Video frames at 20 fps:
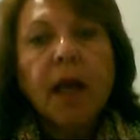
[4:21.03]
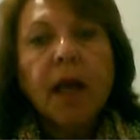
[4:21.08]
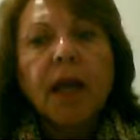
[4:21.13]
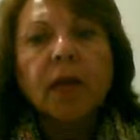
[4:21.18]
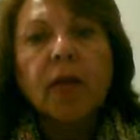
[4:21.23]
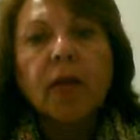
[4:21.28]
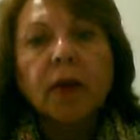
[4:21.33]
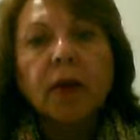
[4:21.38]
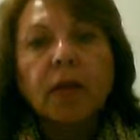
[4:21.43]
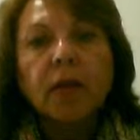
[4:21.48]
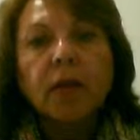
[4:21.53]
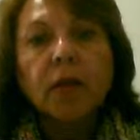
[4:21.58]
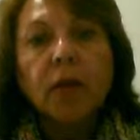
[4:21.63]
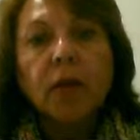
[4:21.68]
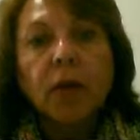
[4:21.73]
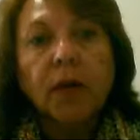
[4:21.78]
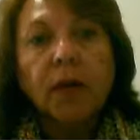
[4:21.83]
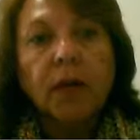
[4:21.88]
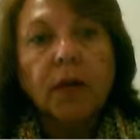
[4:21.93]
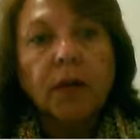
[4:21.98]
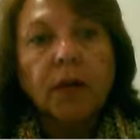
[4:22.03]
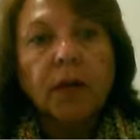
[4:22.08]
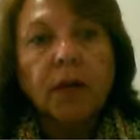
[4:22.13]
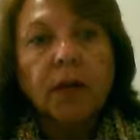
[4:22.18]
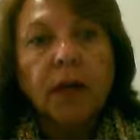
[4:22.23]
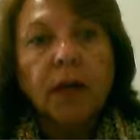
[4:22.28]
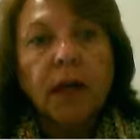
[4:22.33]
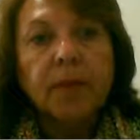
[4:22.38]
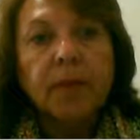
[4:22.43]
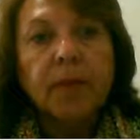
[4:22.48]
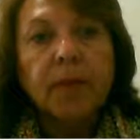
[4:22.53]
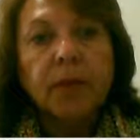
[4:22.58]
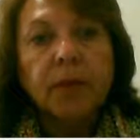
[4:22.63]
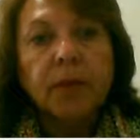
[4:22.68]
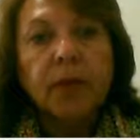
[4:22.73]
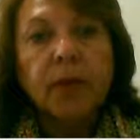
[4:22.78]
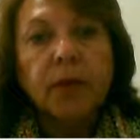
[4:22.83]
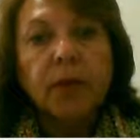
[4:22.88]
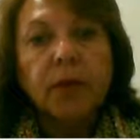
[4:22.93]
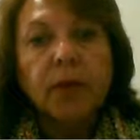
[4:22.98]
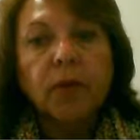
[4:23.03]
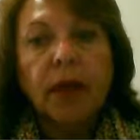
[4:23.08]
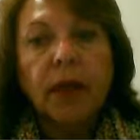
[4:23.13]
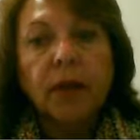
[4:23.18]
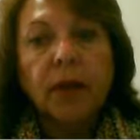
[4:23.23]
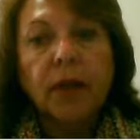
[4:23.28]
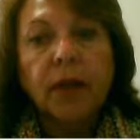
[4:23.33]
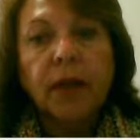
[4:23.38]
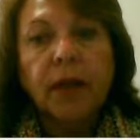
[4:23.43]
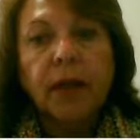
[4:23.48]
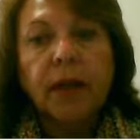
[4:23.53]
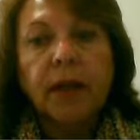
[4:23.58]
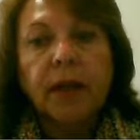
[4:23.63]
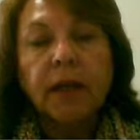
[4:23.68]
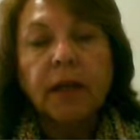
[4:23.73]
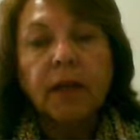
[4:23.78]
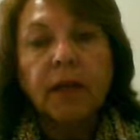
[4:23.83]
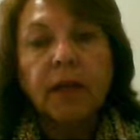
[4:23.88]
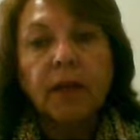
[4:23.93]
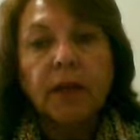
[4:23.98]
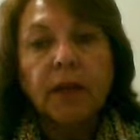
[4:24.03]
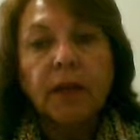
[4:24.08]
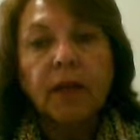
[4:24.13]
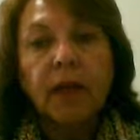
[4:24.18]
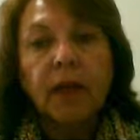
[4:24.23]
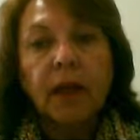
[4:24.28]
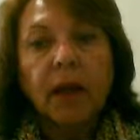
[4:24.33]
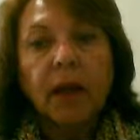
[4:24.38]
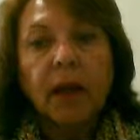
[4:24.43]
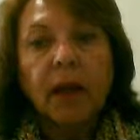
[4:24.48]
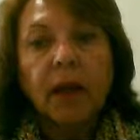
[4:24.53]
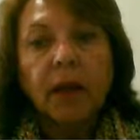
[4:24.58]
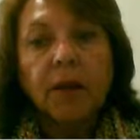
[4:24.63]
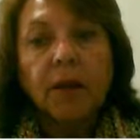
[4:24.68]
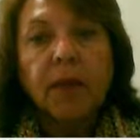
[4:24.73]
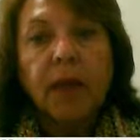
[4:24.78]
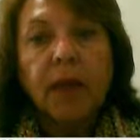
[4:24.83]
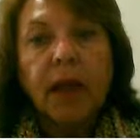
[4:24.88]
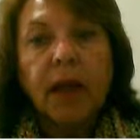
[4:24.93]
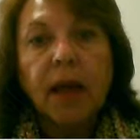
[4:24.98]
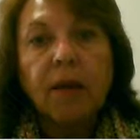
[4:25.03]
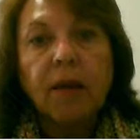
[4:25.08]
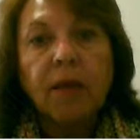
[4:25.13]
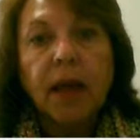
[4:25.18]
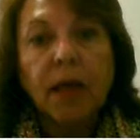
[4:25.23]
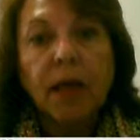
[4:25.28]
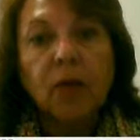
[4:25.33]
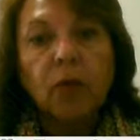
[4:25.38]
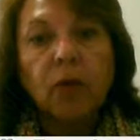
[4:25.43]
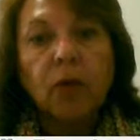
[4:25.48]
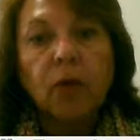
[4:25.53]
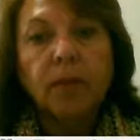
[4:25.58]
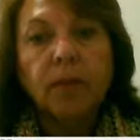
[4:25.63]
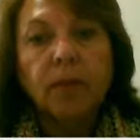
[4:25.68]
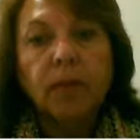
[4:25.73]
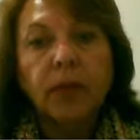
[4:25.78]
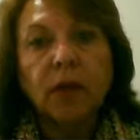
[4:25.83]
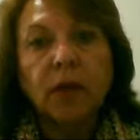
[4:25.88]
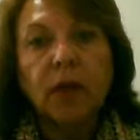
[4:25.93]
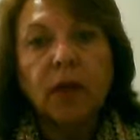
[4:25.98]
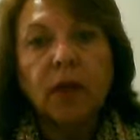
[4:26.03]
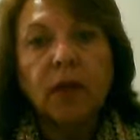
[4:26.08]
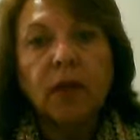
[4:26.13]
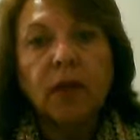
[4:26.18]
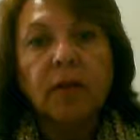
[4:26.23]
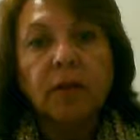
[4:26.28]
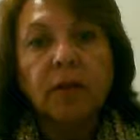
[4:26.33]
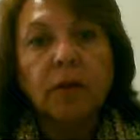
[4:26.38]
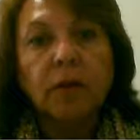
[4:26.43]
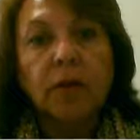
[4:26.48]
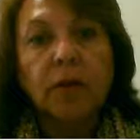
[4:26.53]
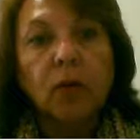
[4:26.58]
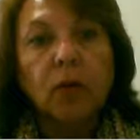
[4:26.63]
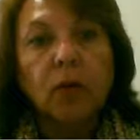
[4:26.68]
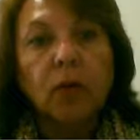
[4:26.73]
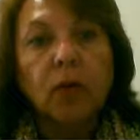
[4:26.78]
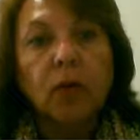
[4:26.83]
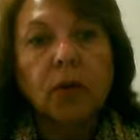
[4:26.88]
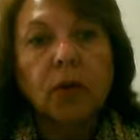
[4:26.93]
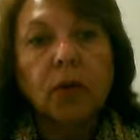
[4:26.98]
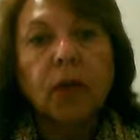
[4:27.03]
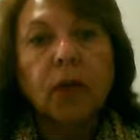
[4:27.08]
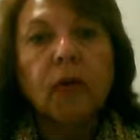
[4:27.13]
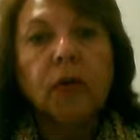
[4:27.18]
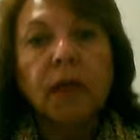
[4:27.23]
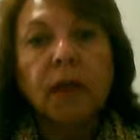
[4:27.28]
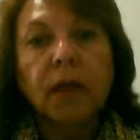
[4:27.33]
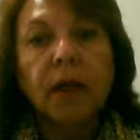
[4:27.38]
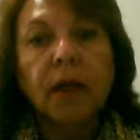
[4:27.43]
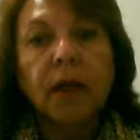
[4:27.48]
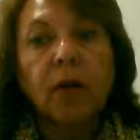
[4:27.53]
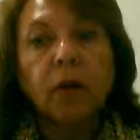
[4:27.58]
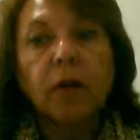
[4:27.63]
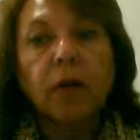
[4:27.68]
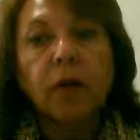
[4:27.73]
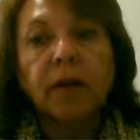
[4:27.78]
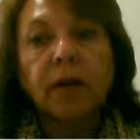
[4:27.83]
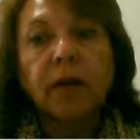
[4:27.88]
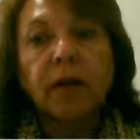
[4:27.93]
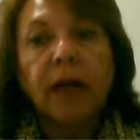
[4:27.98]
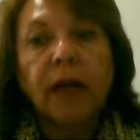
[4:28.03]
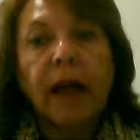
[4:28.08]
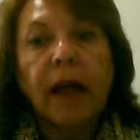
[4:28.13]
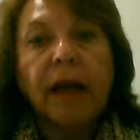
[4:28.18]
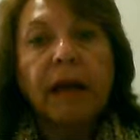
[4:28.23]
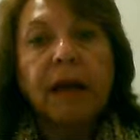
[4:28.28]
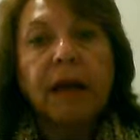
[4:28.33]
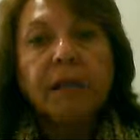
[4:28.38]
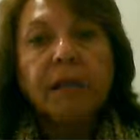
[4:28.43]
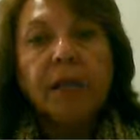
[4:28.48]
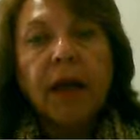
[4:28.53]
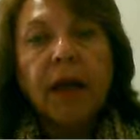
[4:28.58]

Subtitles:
It's also quicker to look up in Purdue OWL than it is in the APA manual, because you can simply Google keywords like